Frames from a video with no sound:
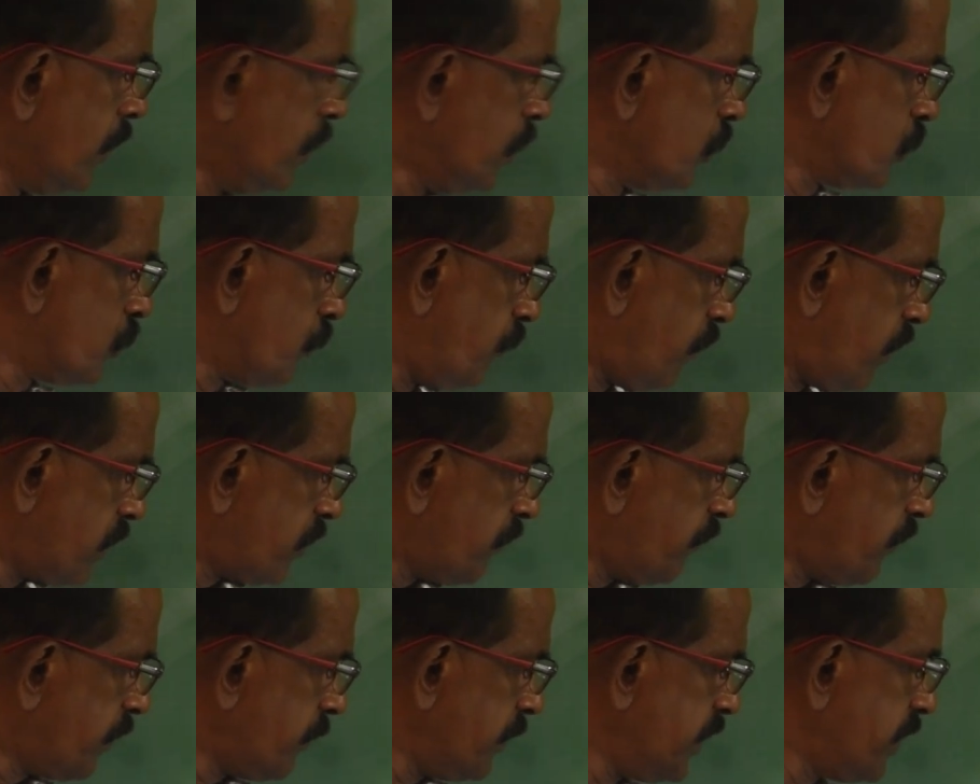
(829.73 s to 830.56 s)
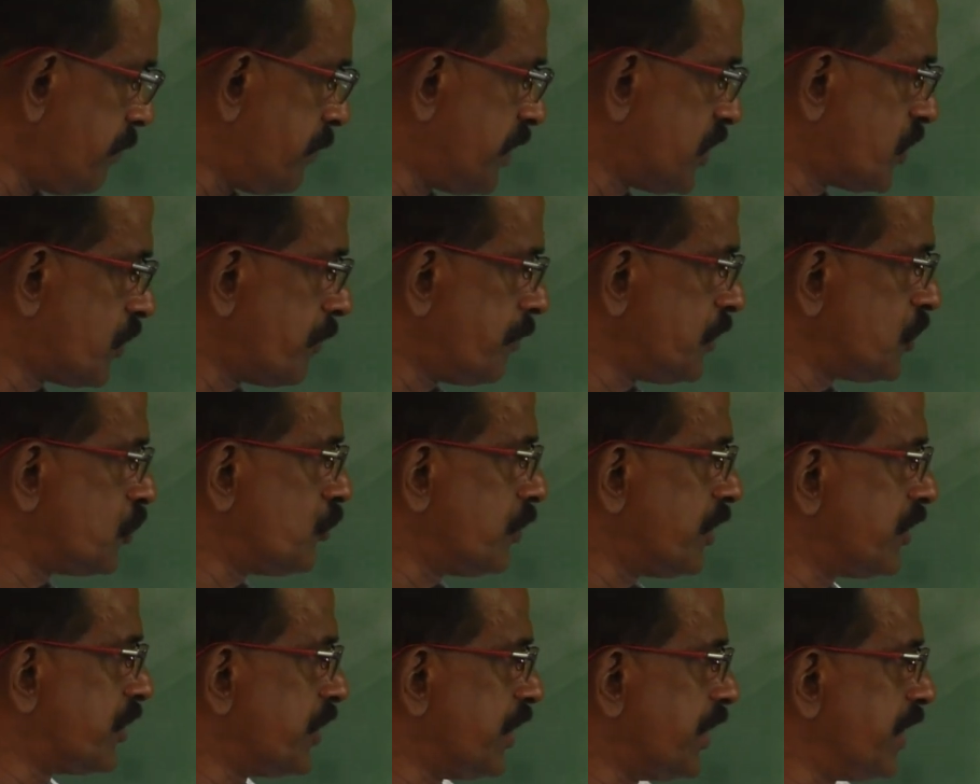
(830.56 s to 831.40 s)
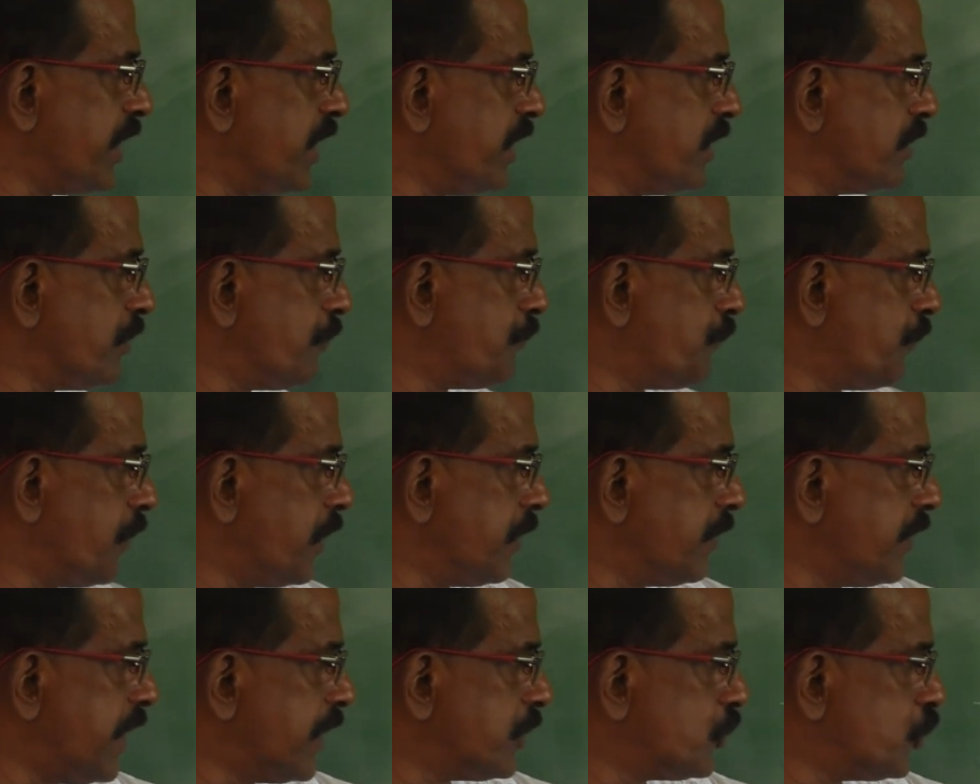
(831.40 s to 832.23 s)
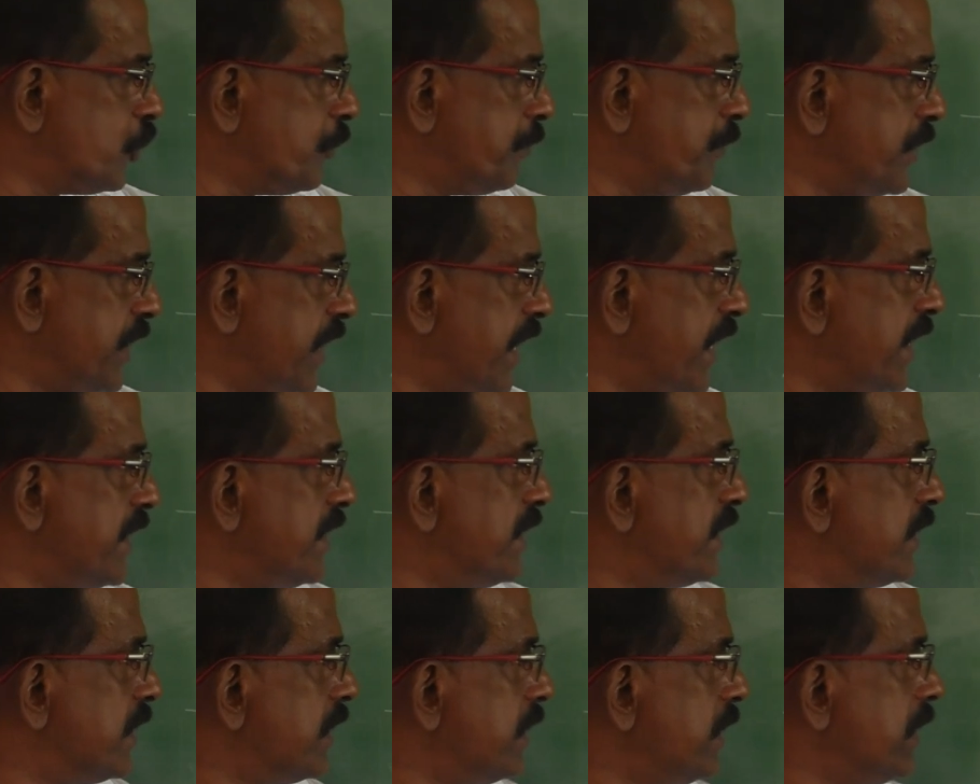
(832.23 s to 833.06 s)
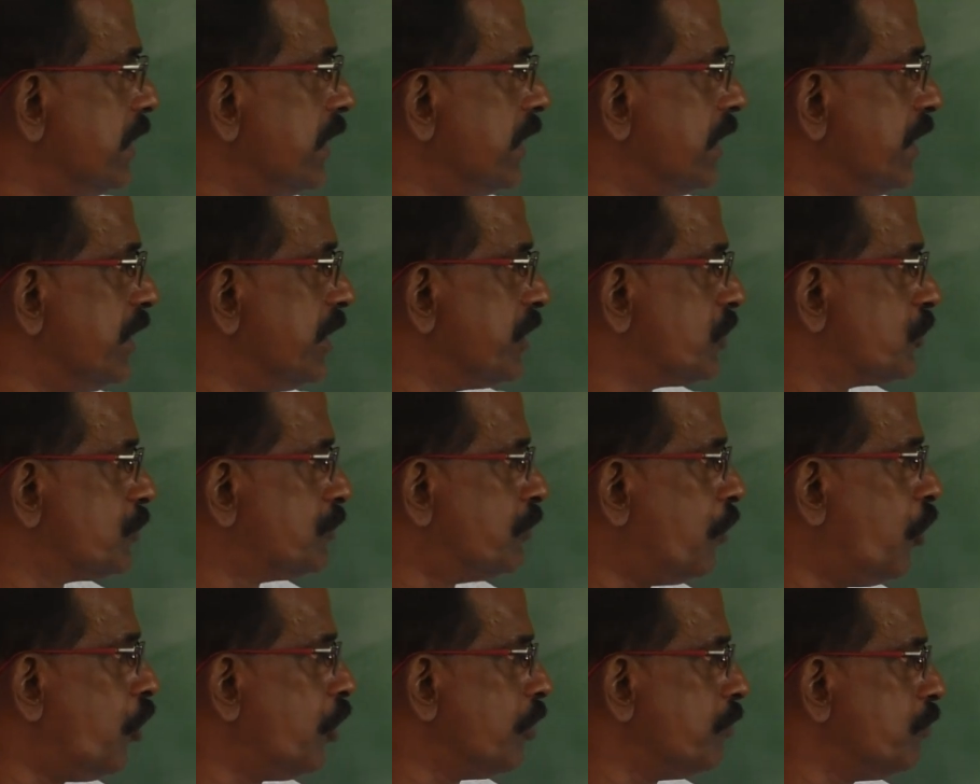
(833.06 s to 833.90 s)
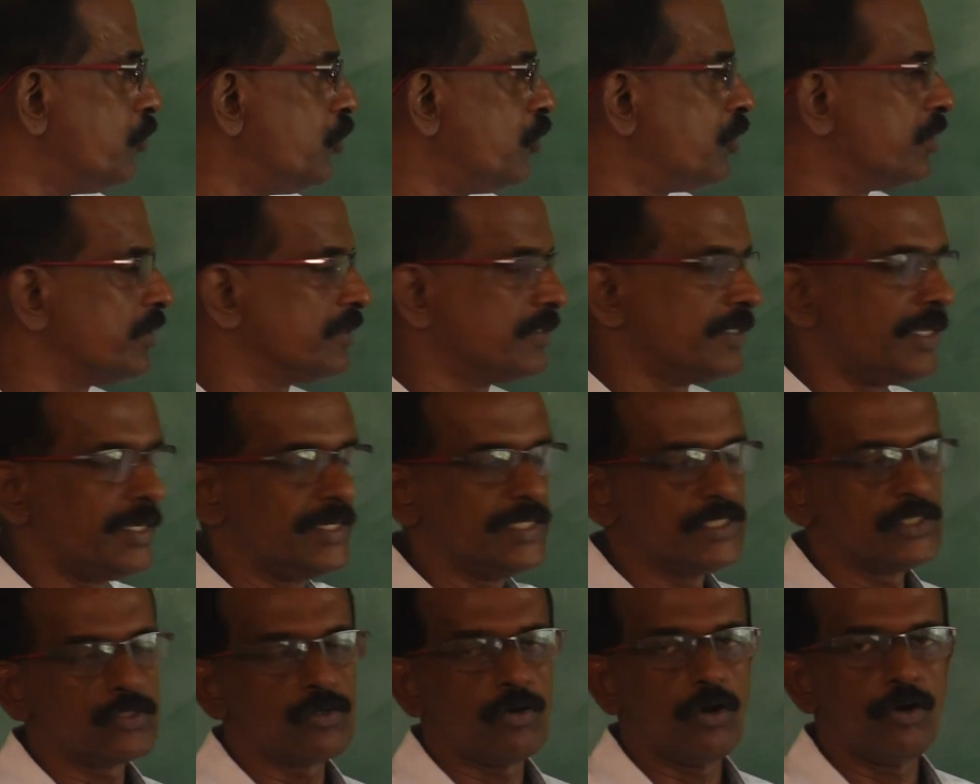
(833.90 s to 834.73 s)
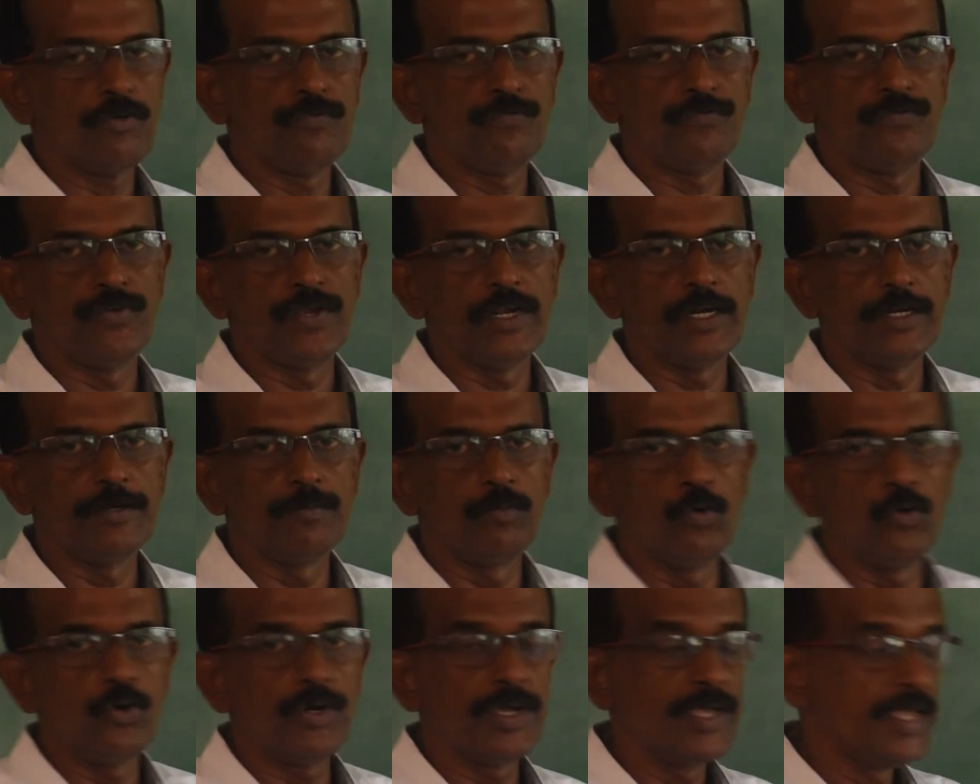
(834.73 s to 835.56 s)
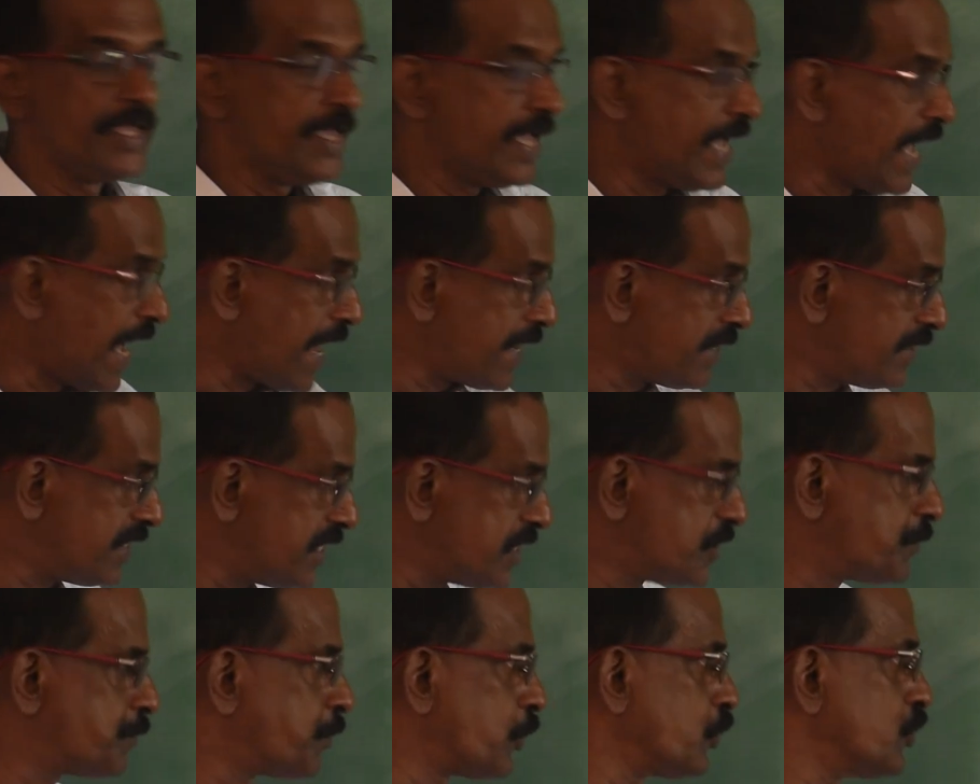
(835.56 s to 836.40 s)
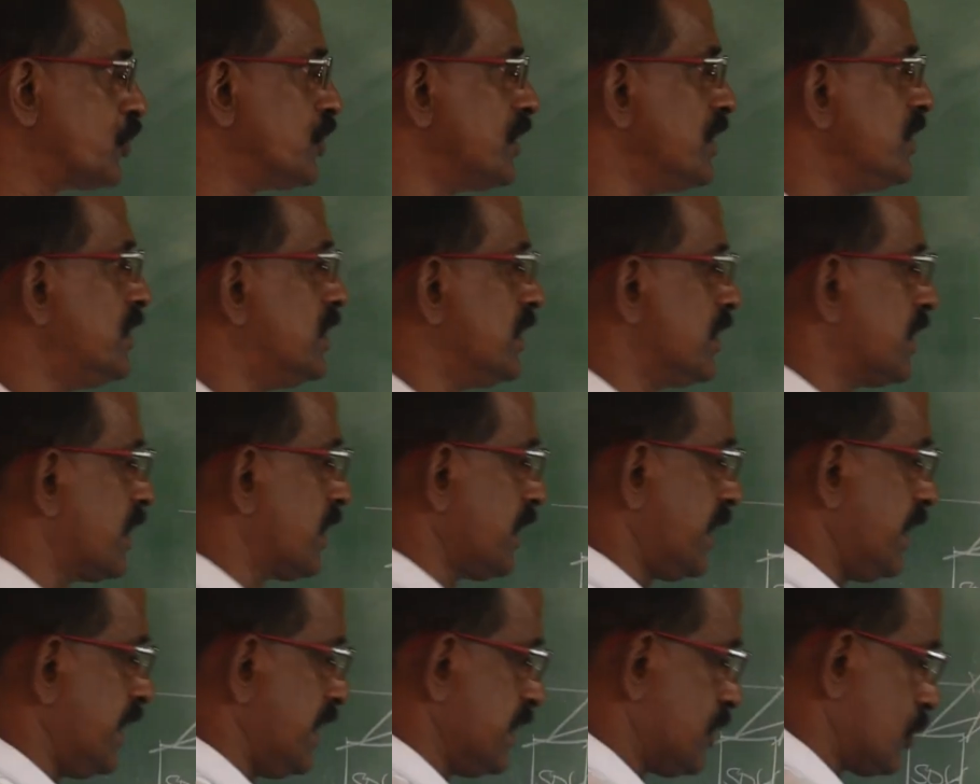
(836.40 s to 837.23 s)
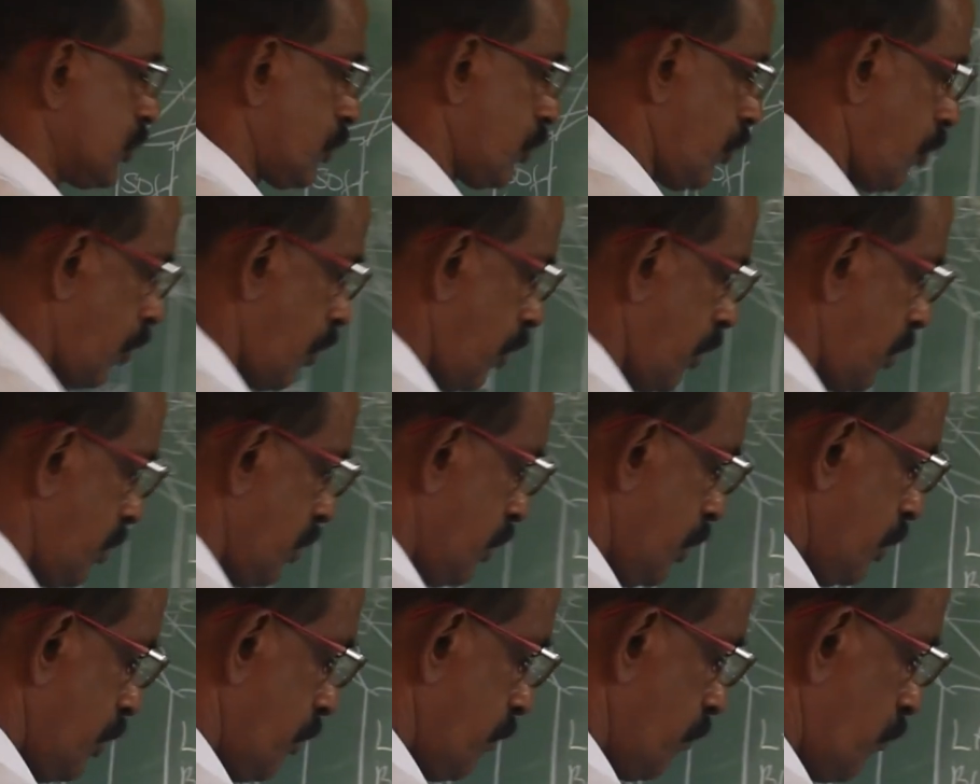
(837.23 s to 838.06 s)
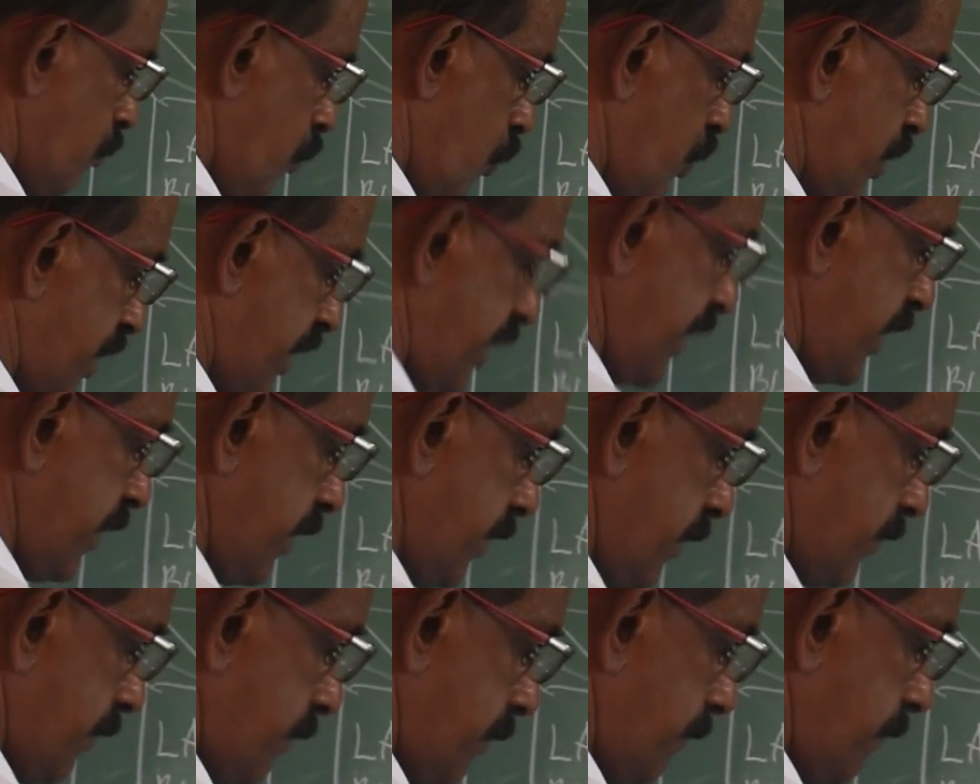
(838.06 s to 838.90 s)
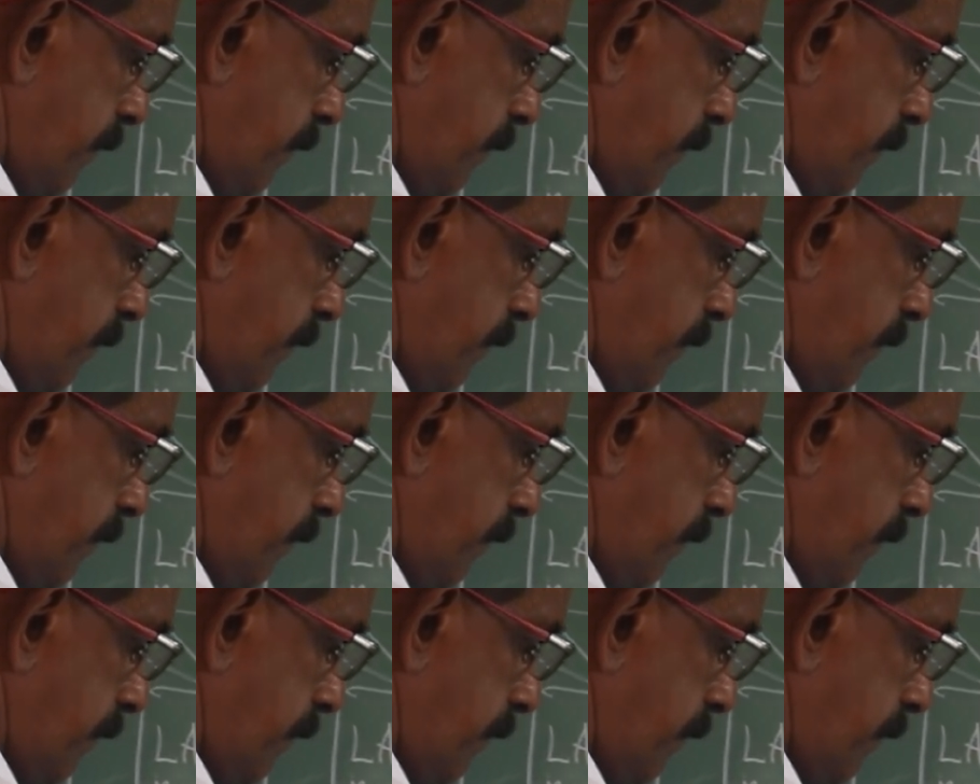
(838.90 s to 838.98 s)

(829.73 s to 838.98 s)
So, whatever be the measurements you are taking in the field, that should be entered in a small book, that is called field book, and this procedure is called booking